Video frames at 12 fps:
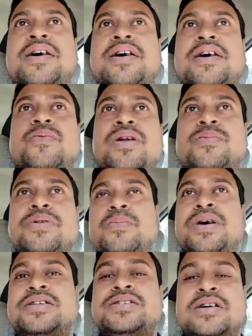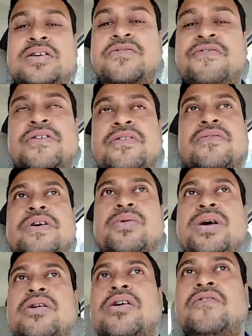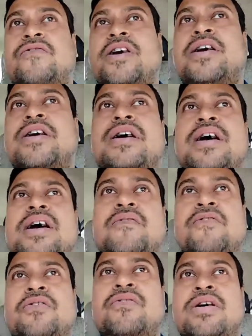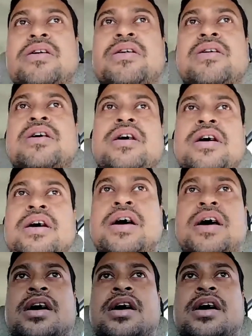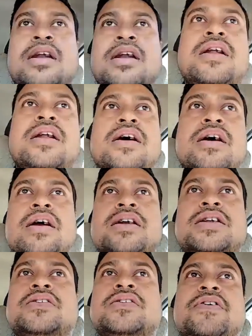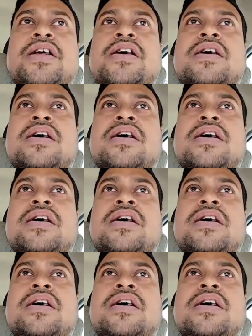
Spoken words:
one of the best stuff what we are offering everyone, and it's a very